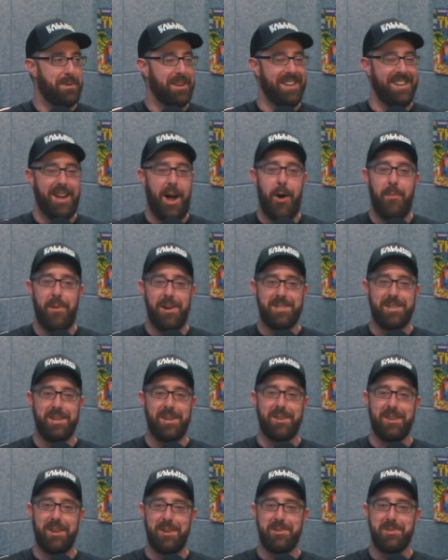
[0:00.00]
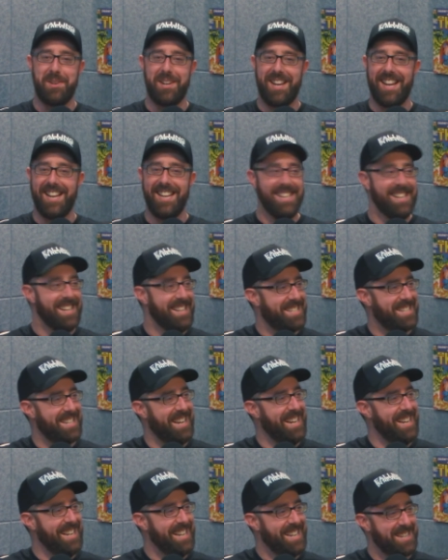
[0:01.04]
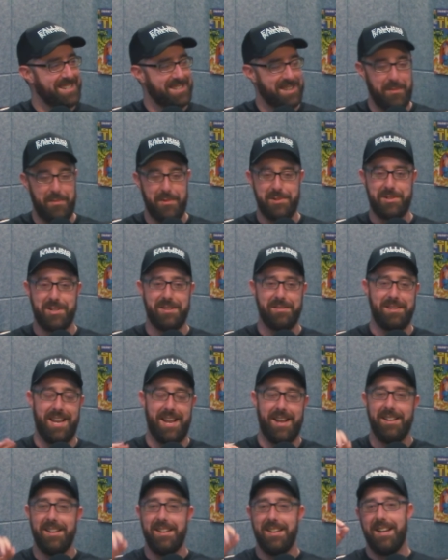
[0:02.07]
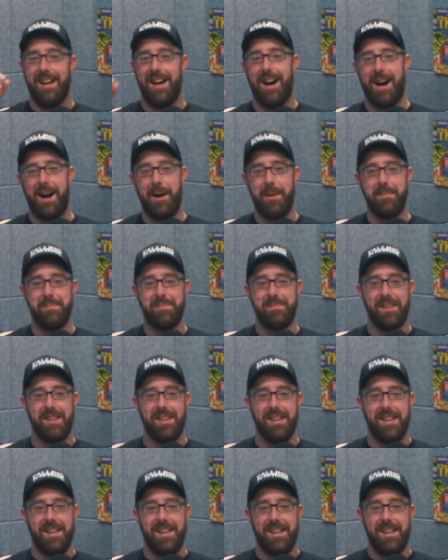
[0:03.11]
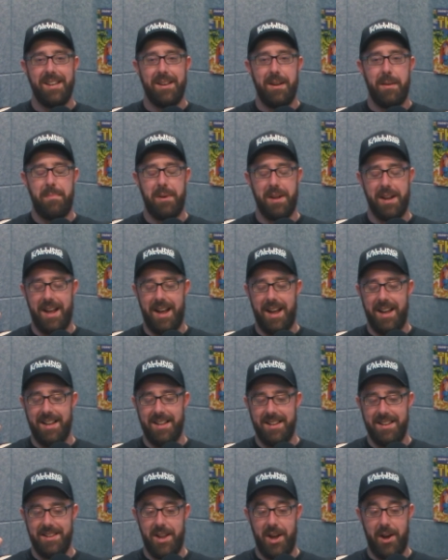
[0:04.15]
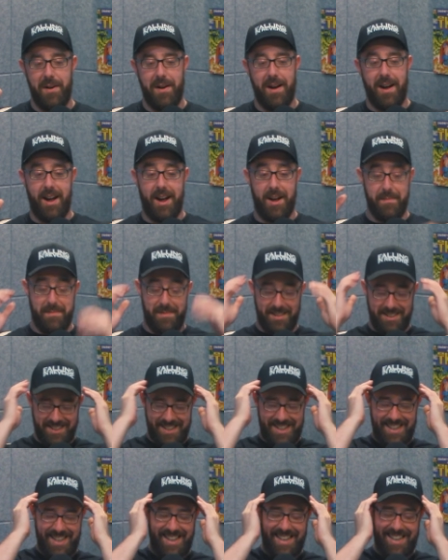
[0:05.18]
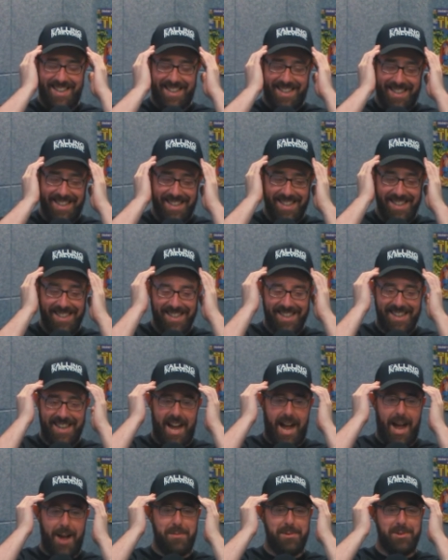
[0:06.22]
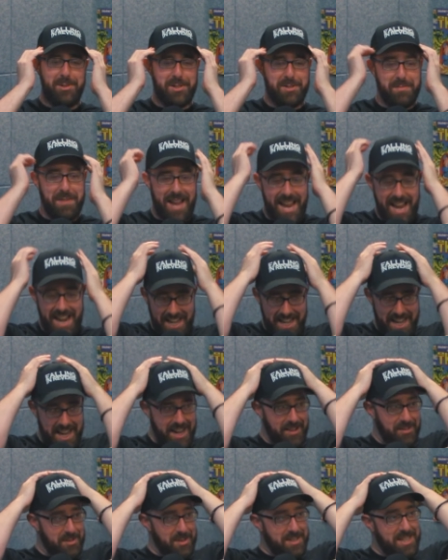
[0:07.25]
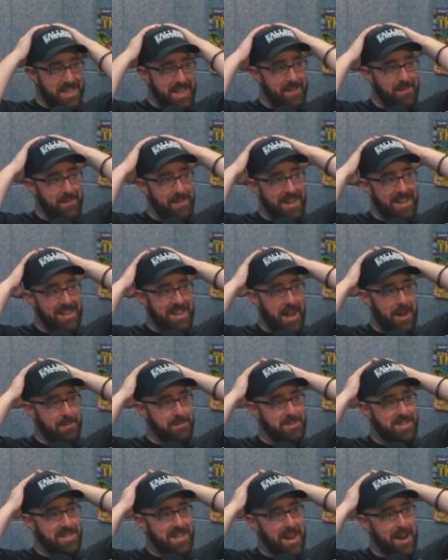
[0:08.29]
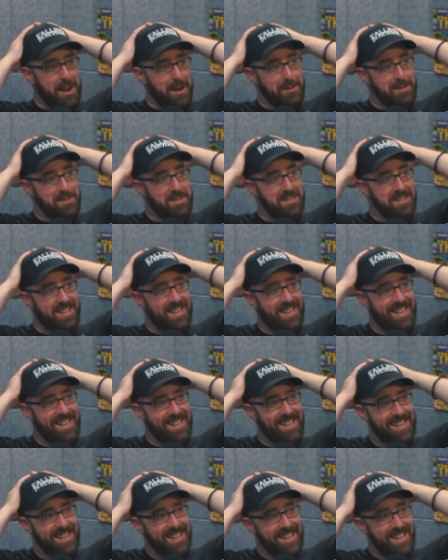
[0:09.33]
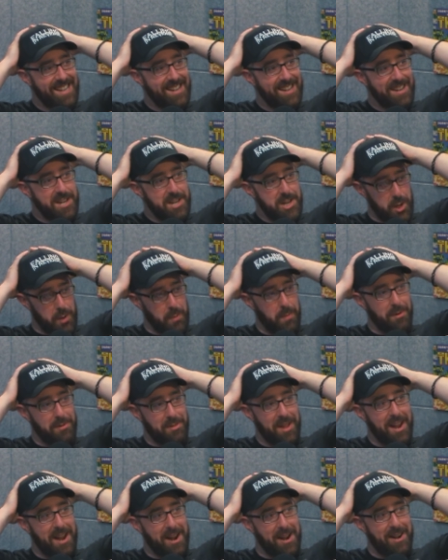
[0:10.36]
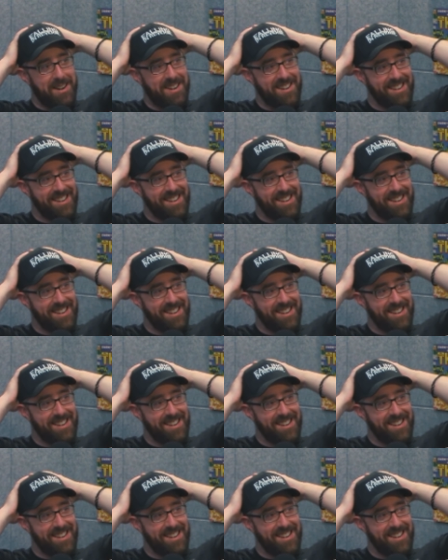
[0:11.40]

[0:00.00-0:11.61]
but I'll wait till you're done drinking because I don't want you to yeah um but uh no um i was hanging the tv downstairs you were there.